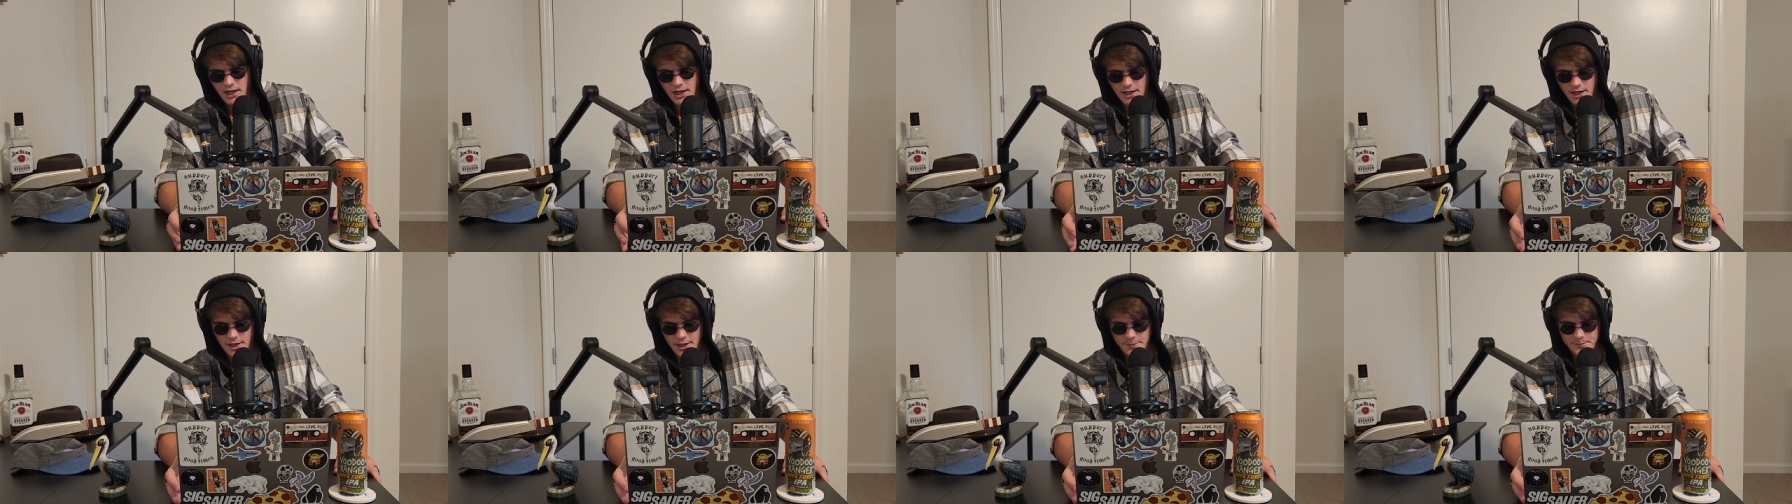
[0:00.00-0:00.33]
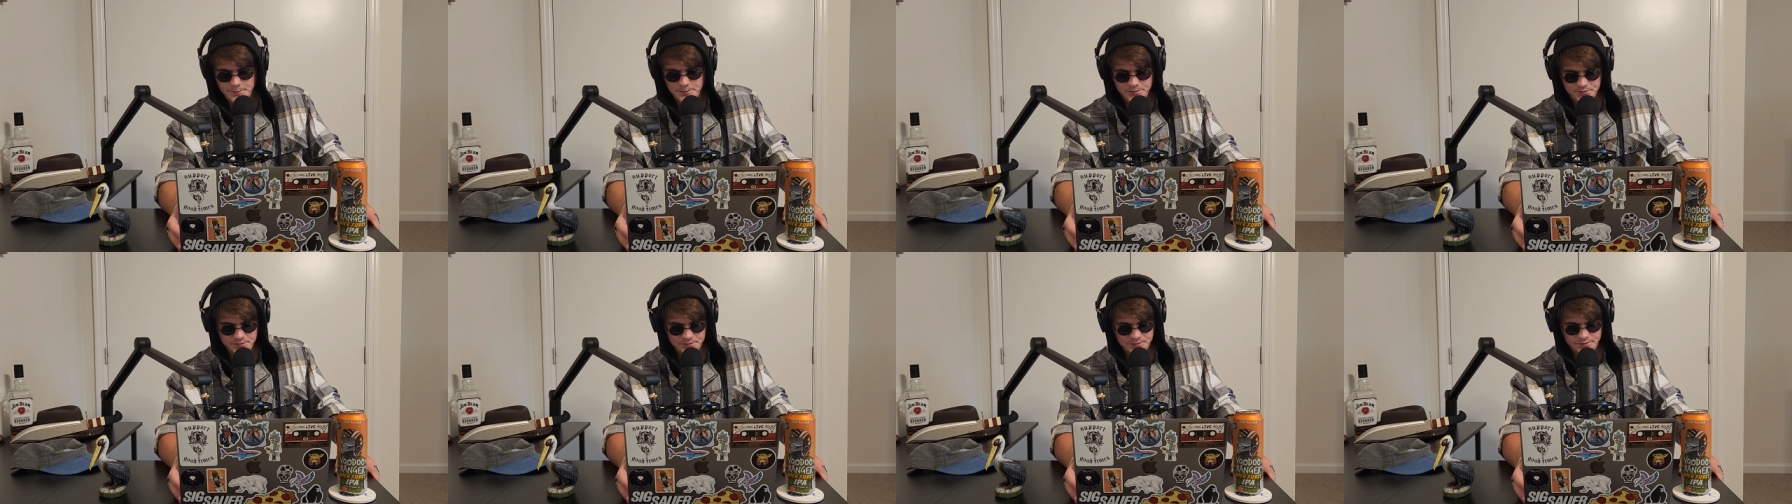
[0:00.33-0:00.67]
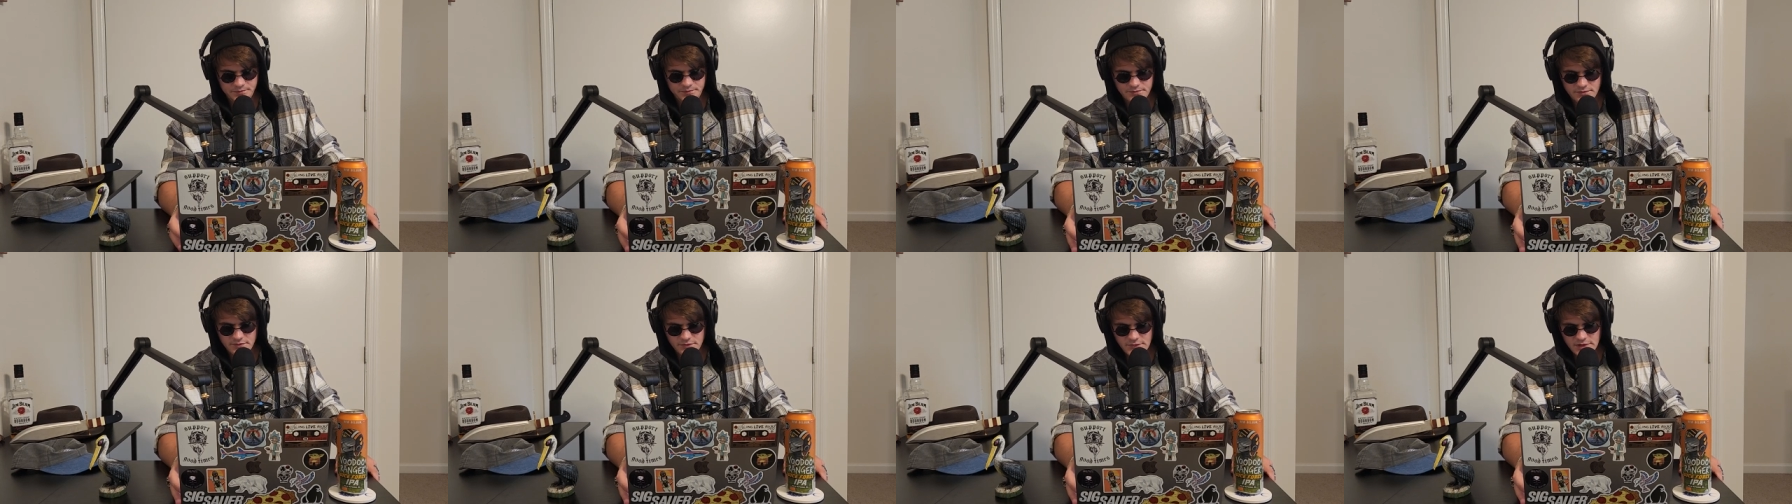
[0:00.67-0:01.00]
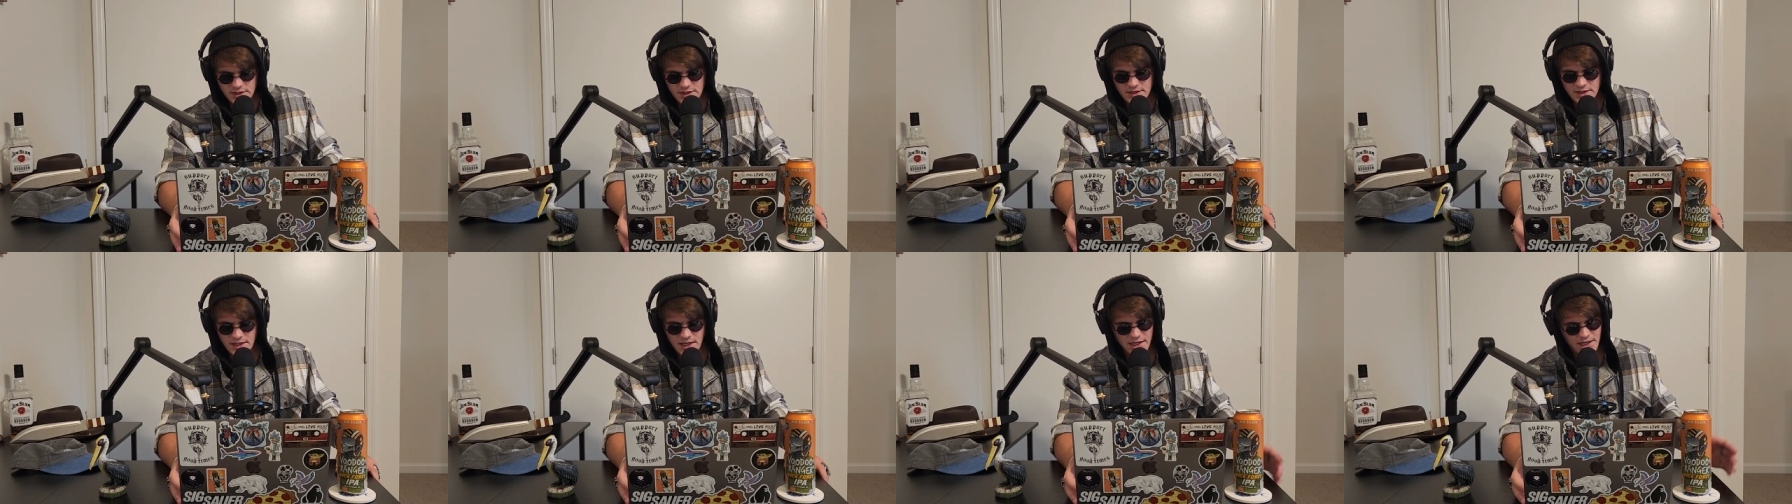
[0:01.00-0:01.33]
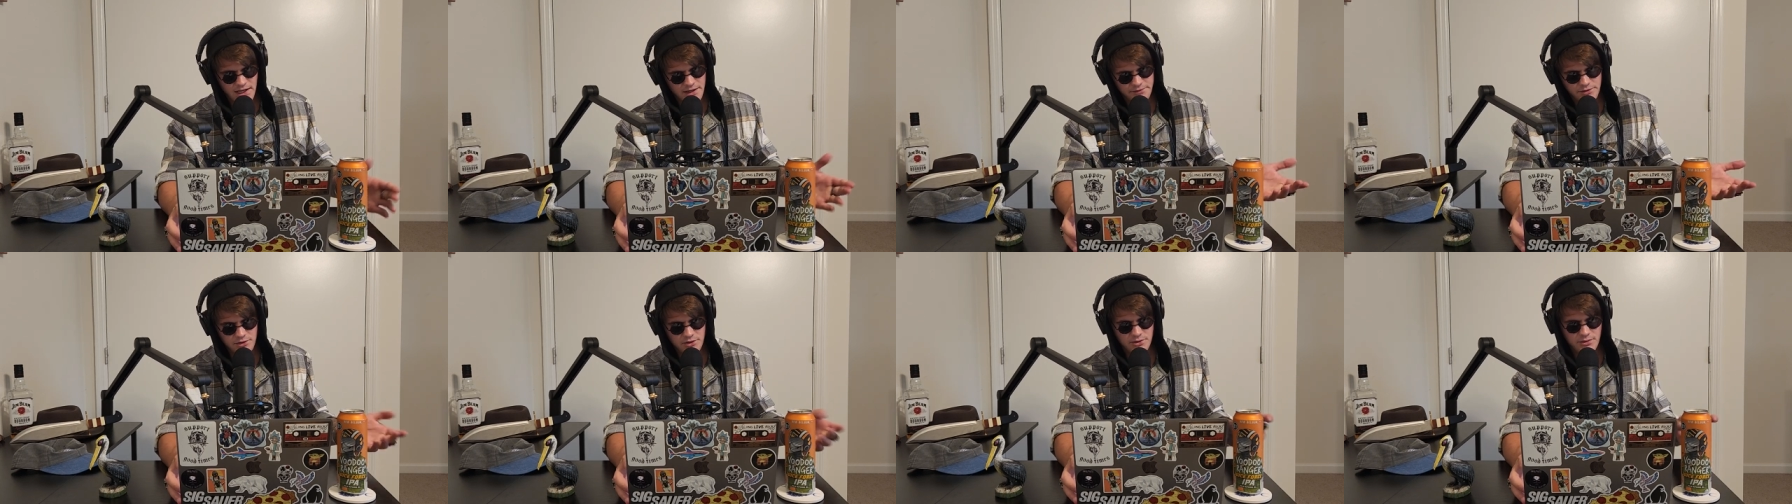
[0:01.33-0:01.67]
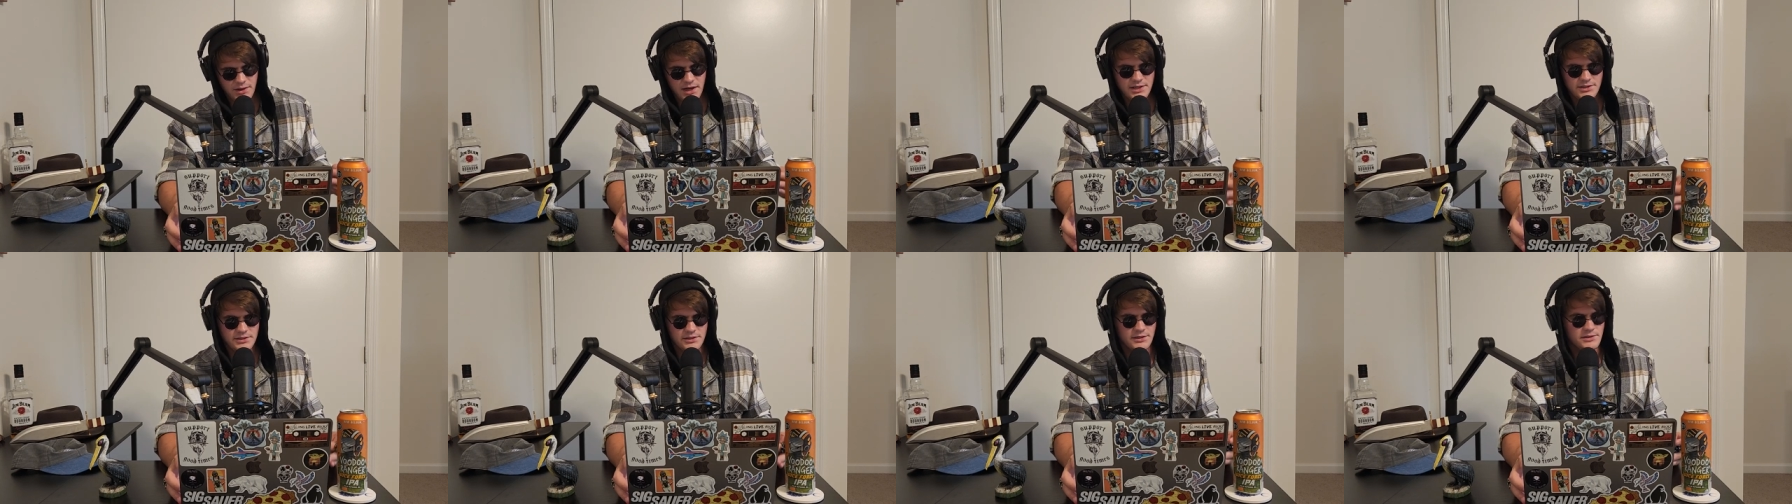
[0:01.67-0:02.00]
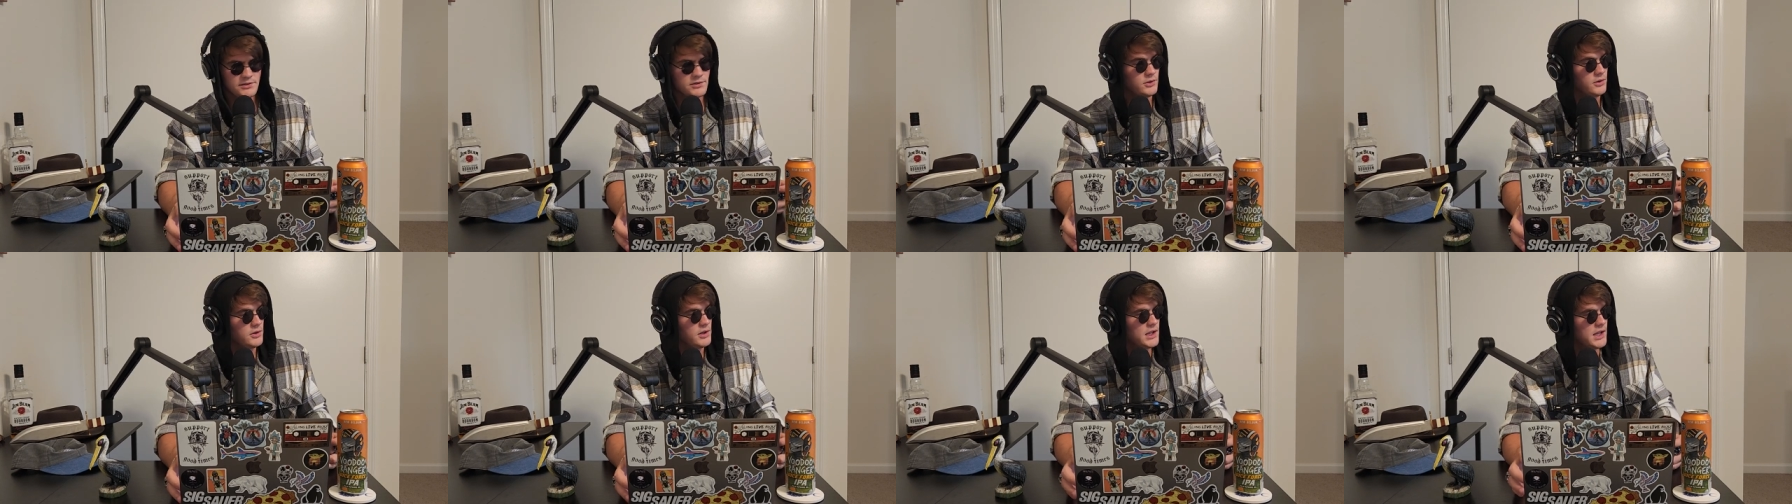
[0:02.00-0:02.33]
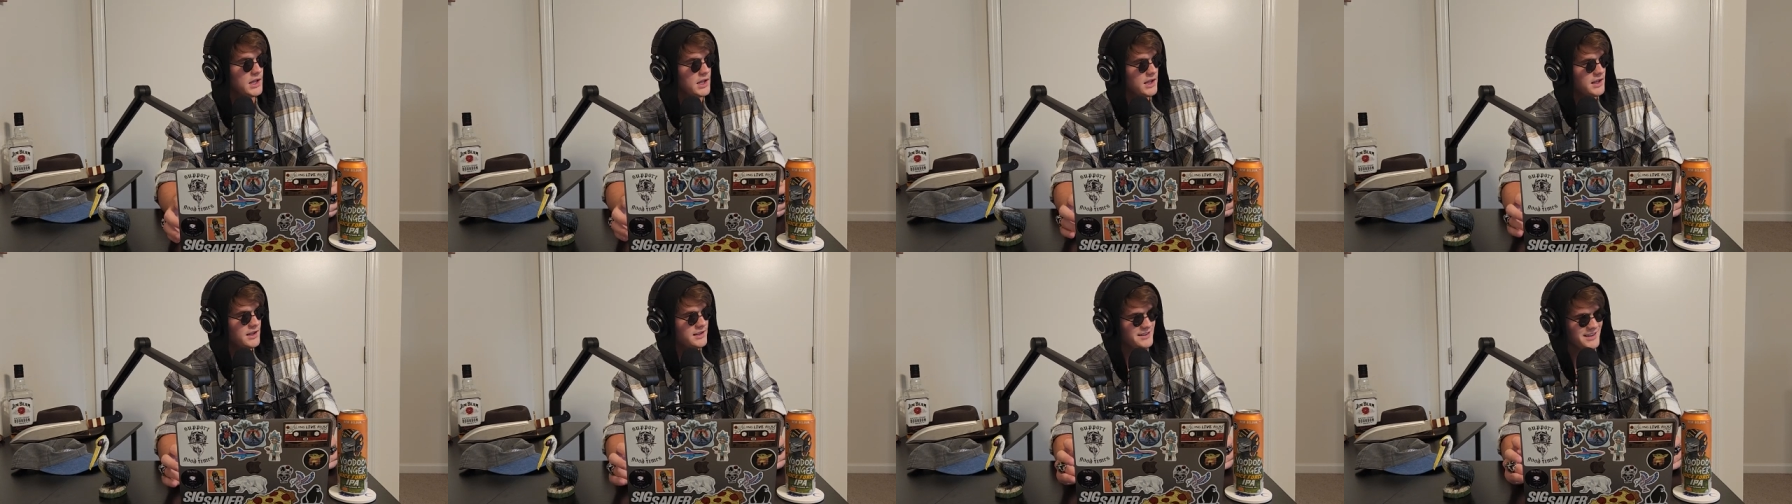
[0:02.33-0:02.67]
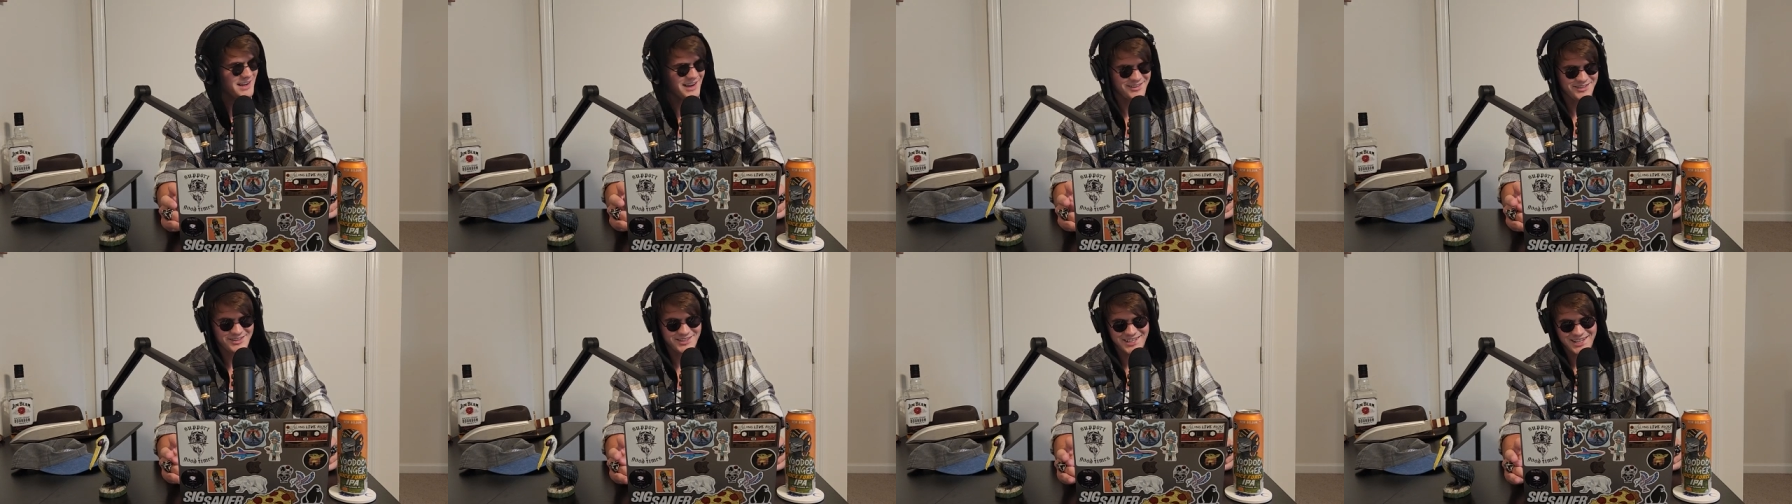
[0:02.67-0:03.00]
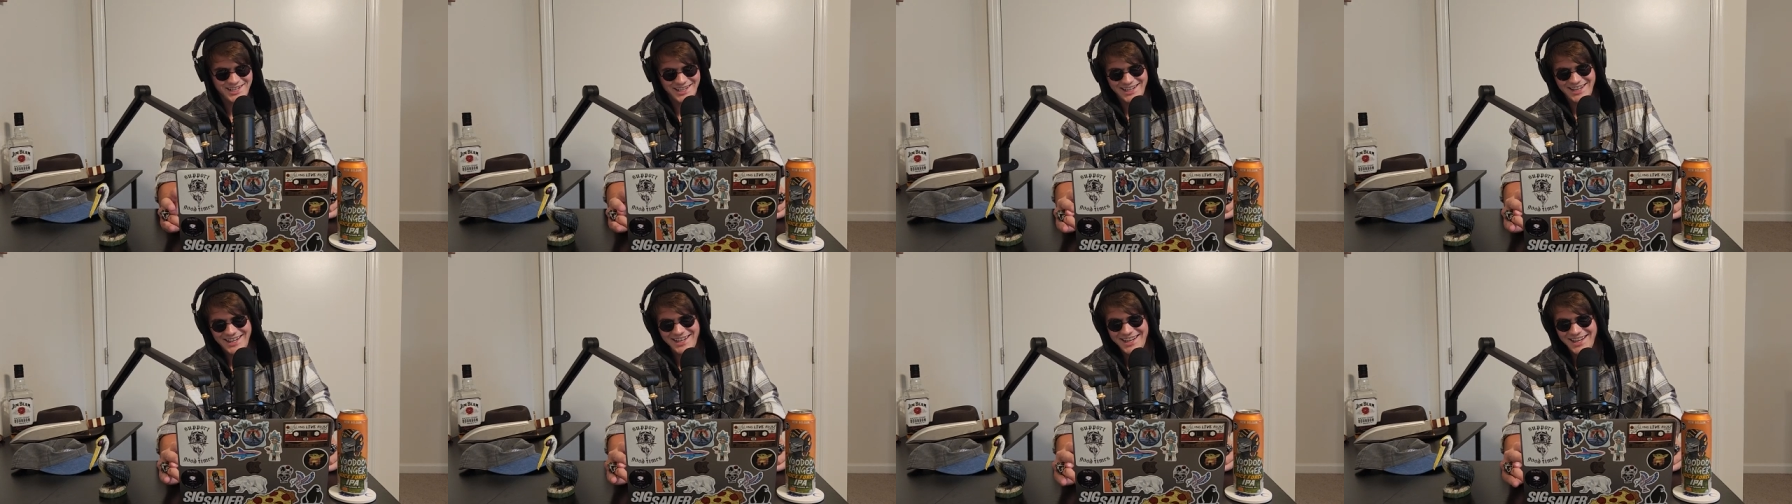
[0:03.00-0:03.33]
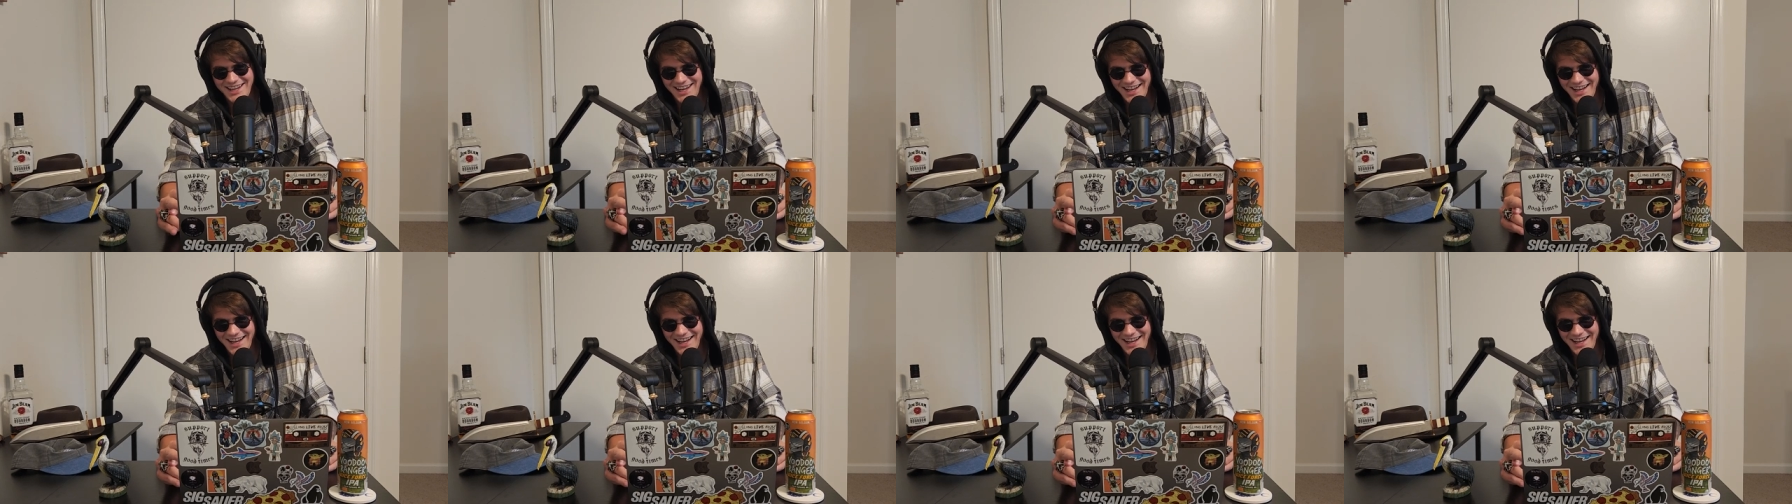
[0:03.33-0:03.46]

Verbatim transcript: Um, I got Voodoo Ranger. It's cool. No, I'm just kidding.